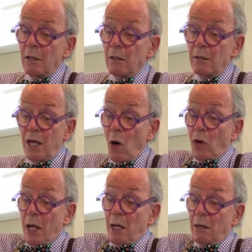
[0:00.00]
The
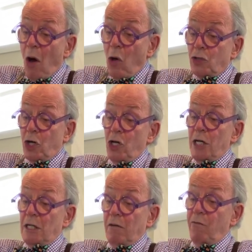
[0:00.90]
only
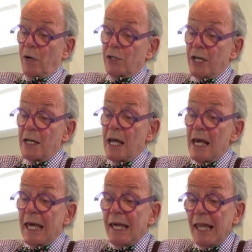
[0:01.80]
alternative was an
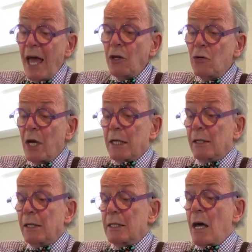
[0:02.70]
electric
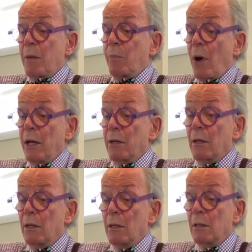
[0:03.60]
typewriter,
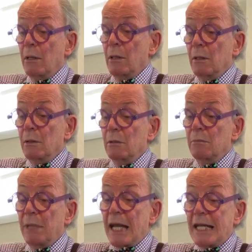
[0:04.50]

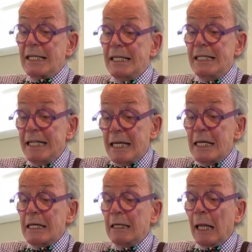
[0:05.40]
but I
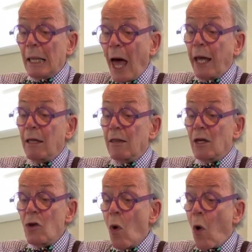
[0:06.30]
didn't like the
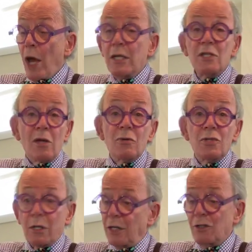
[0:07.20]
noise those
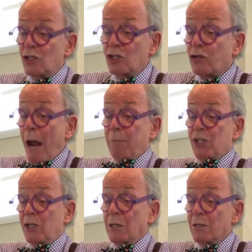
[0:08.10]

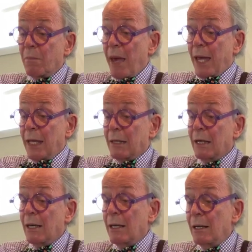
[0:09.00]
contraptions made.
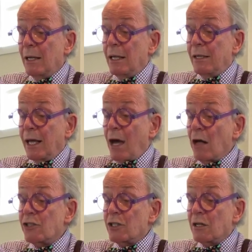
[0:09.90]
The
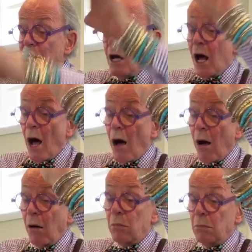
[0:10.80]
constant
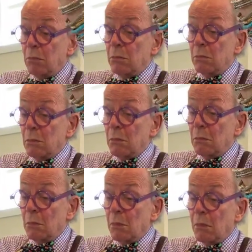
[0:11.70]

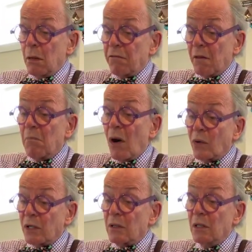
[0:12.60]
hum of the
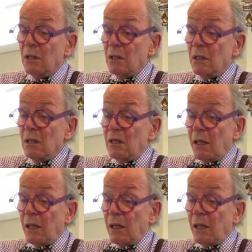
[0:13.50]
motor, the